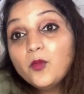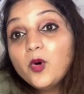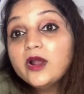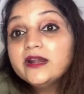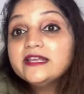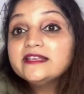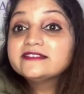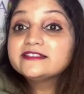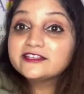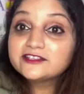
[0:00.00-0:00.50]

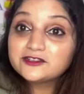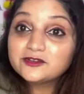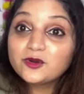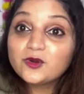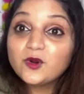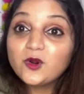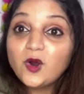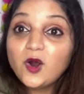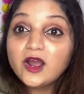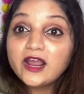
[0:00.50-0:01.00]
morning 6
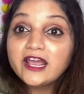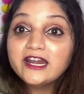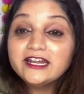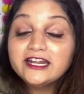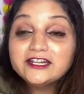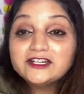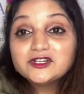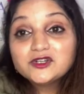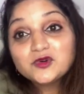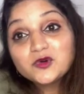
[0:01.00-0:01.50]
o'clock,
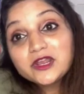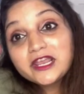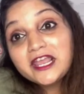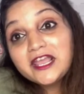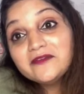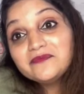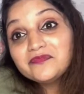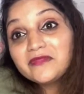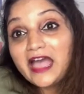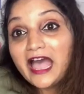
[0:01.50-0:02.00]
and it took
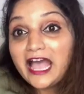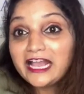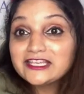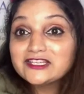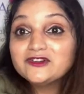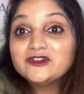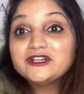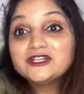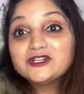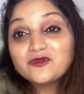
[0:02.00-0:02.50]
him
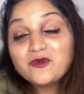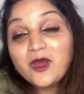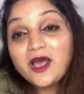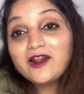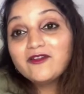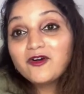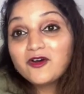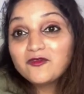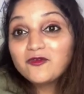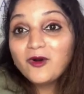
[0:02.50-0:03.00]
actually
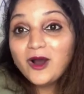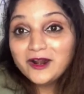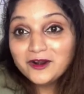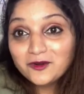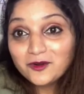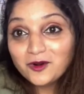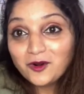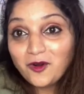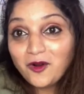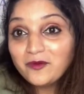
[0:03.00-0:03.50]
12 or
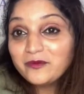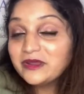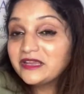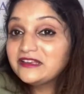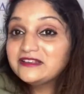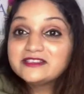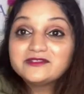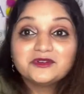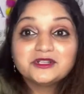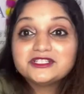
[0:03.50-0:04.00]
1 o'clock
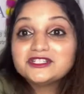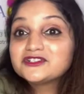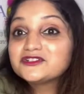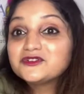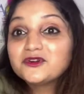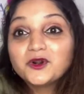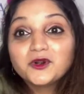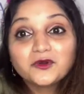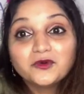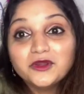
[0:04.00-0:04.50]
because it was
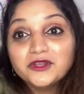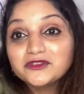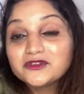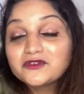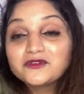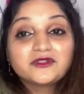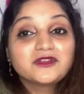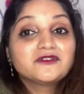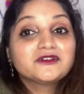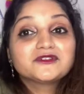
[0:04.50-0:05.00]
just not going
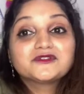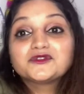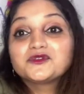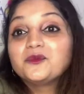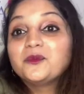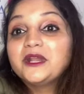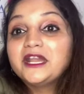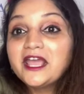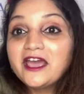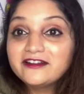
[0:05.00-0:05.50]
through. There were
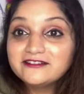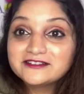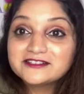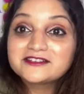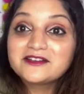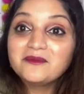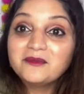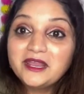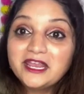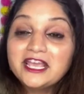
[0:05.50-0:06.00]
so many
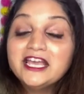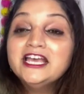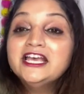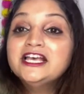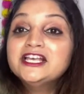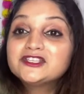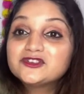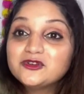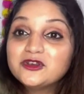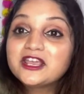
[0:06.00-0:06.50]
errors coming.
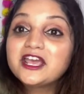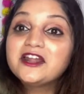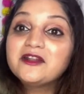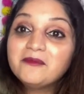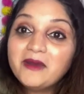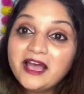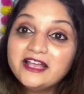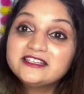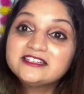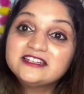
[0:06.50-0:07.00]
So you
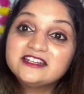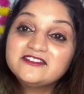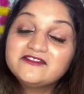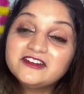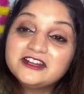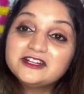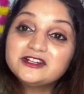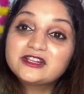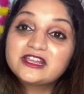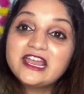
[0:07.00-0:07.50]
can imagine
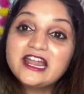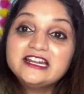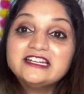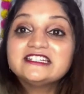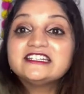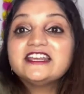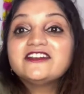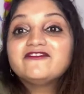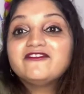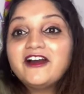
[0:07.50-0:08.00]
if it
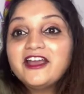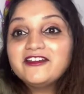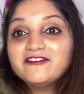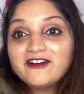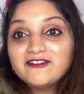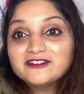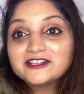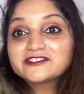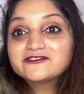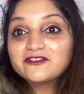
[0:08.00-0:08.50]
can take
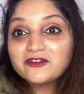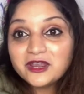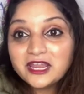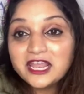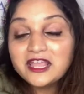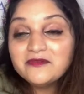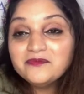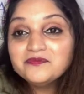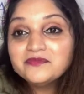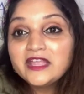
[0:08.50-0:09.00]
5 hours for
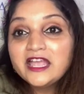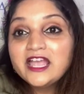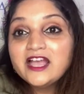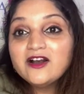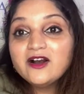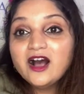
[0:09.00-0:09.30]
him.